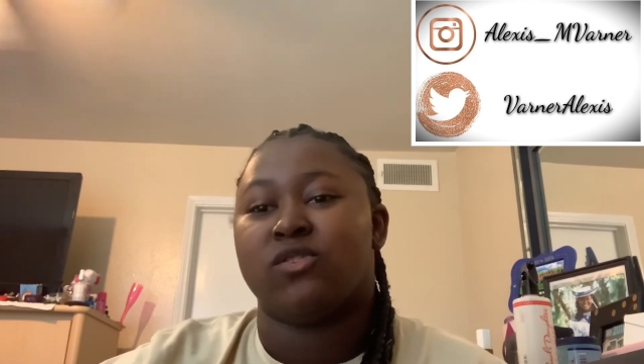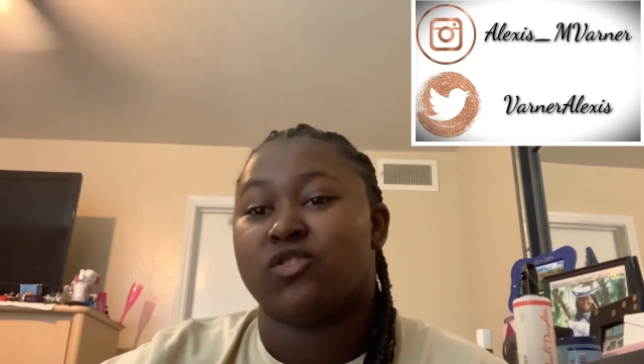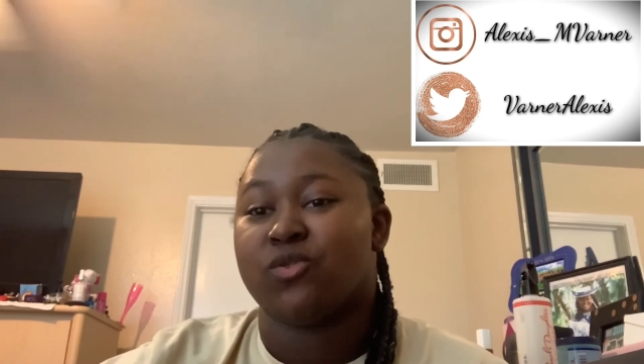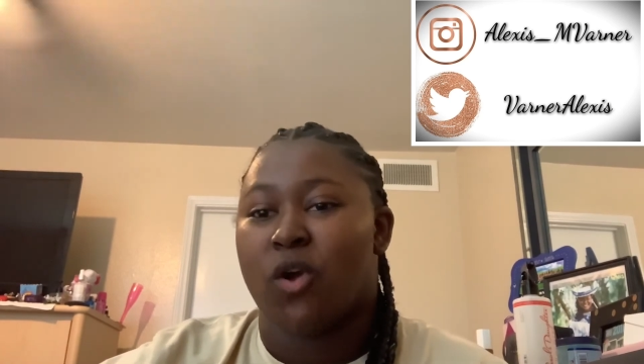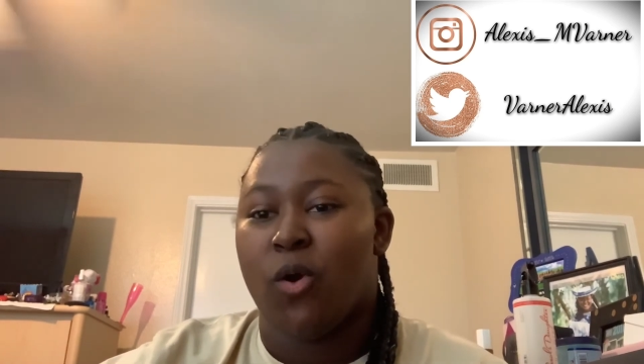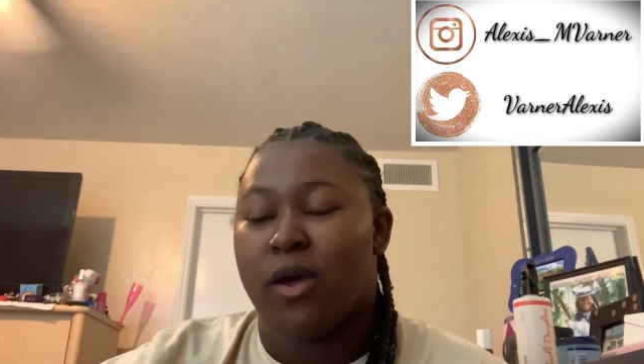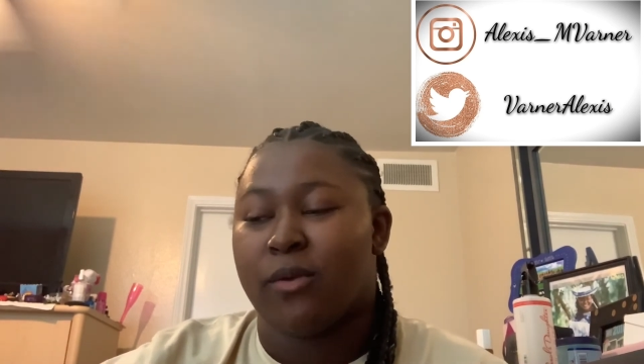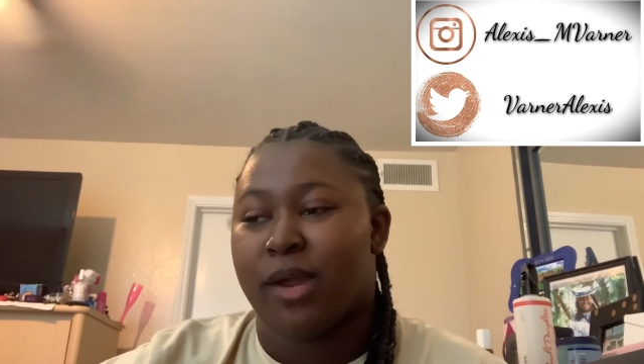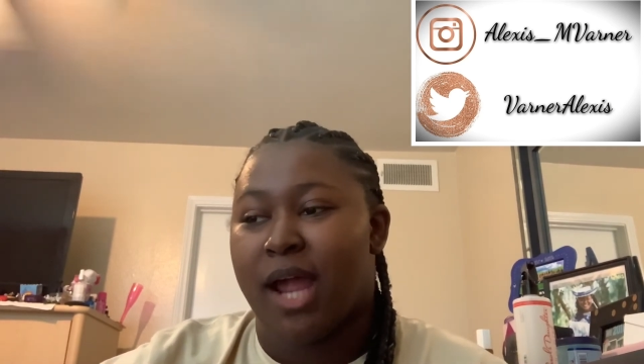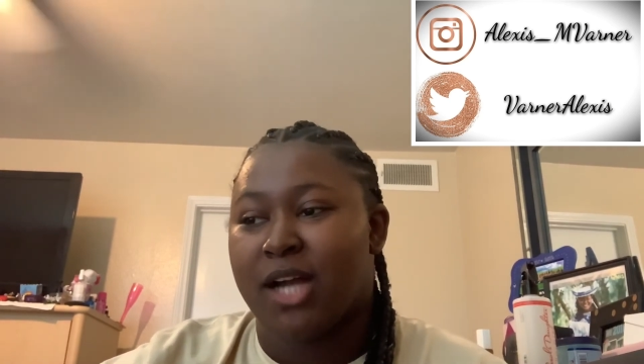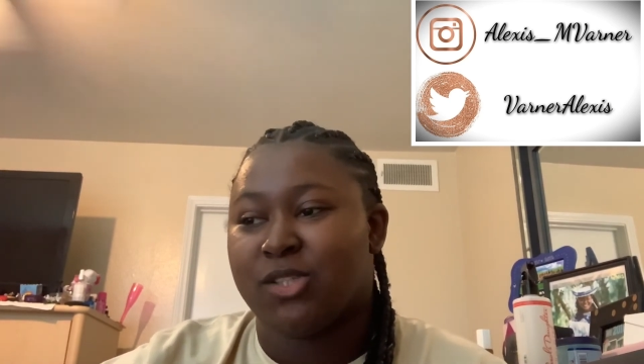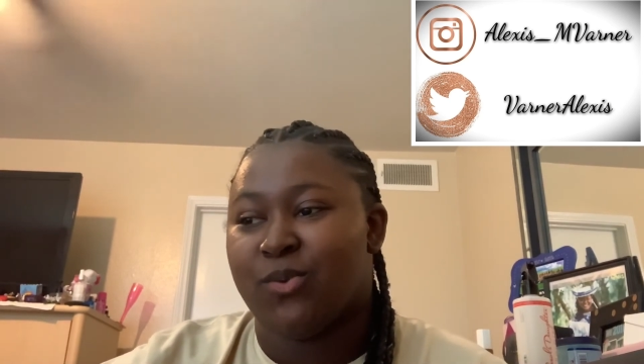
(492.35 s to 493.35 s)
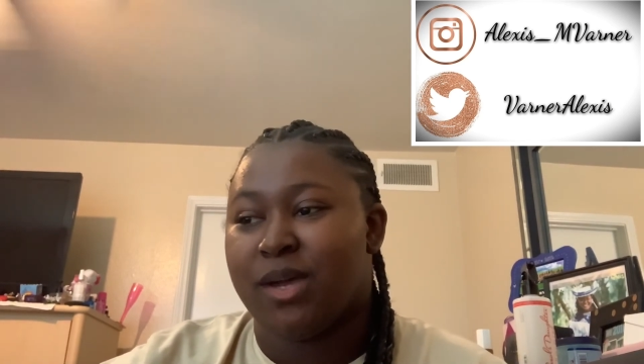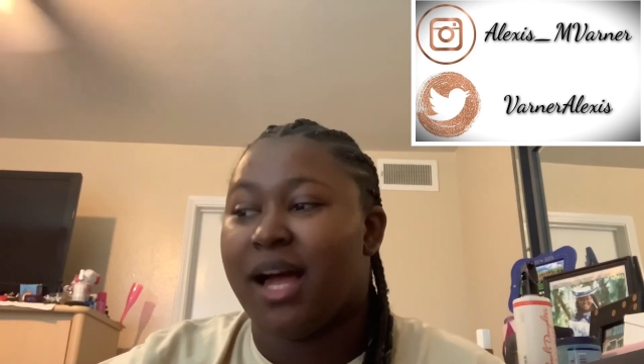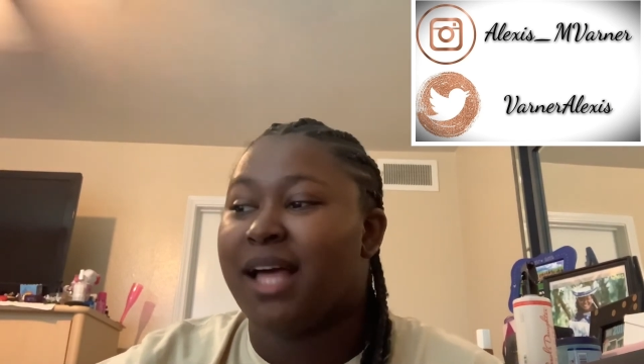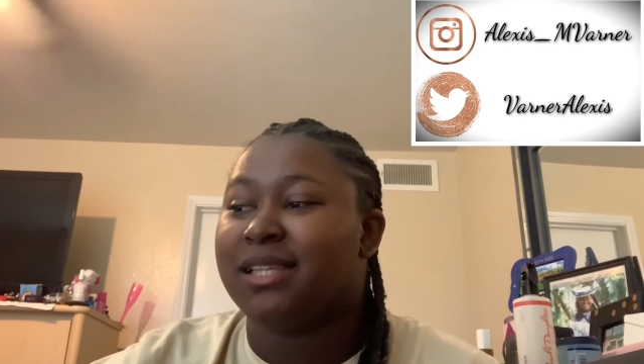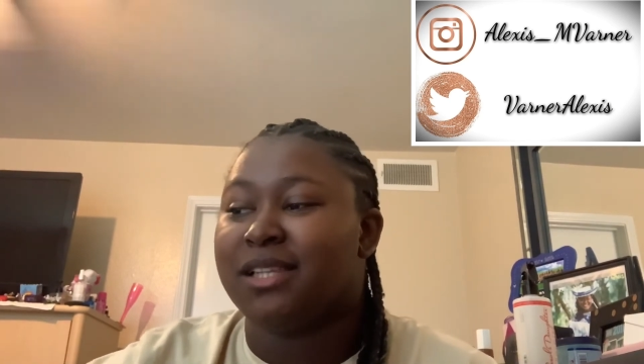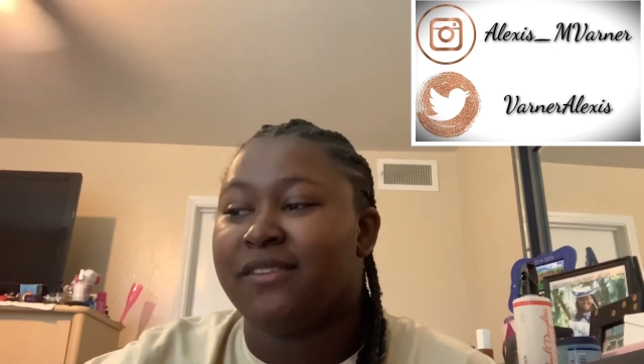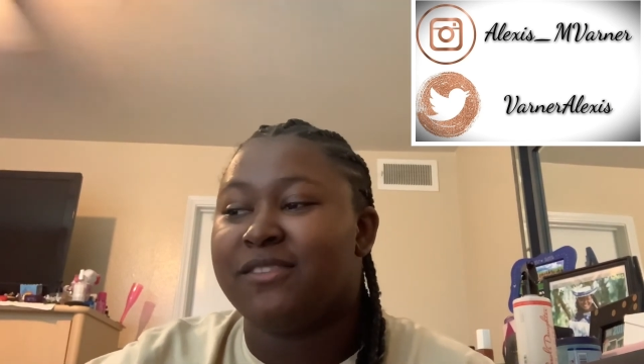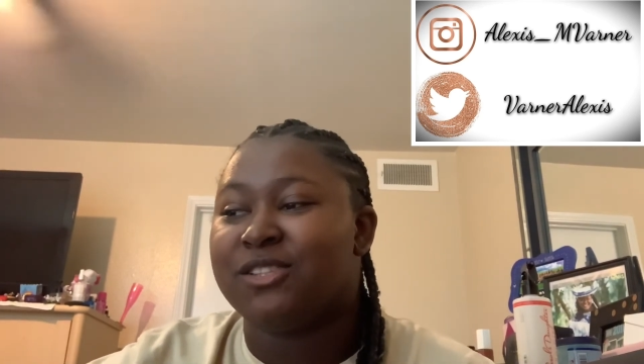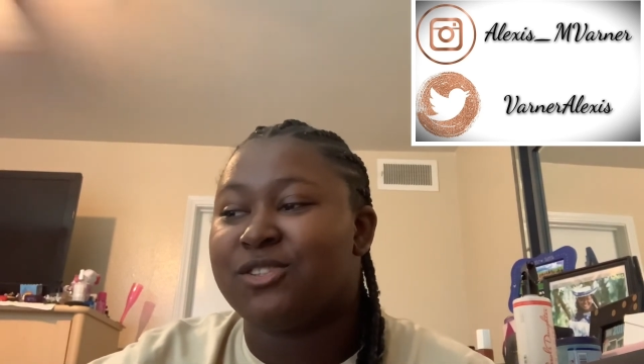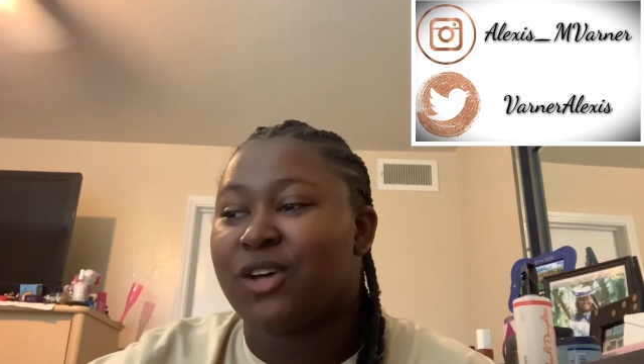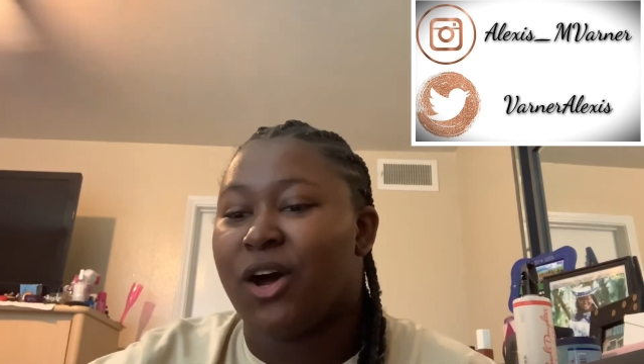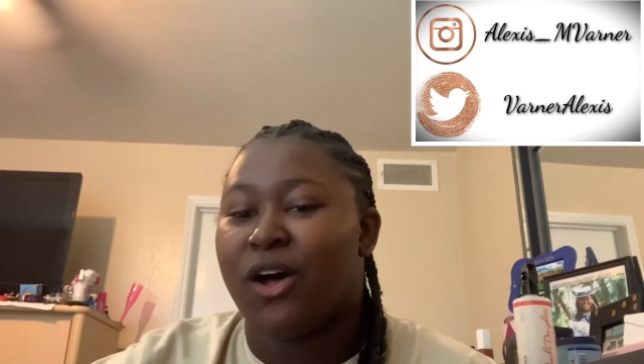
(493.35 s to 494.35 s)
just go ahead and react to it. I love this
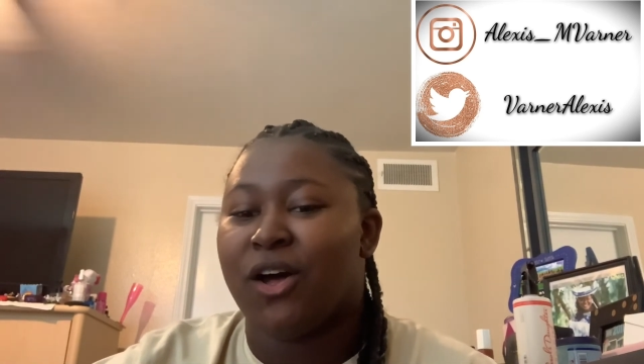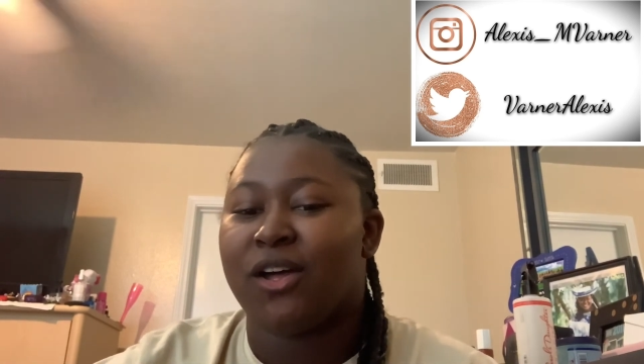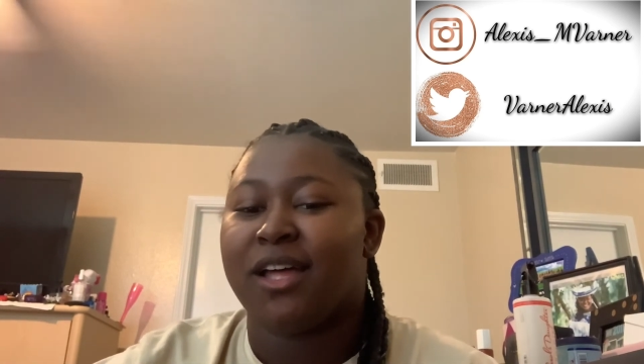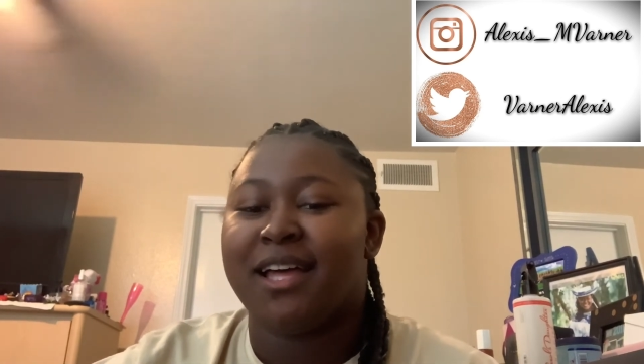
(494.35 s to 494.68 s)
song.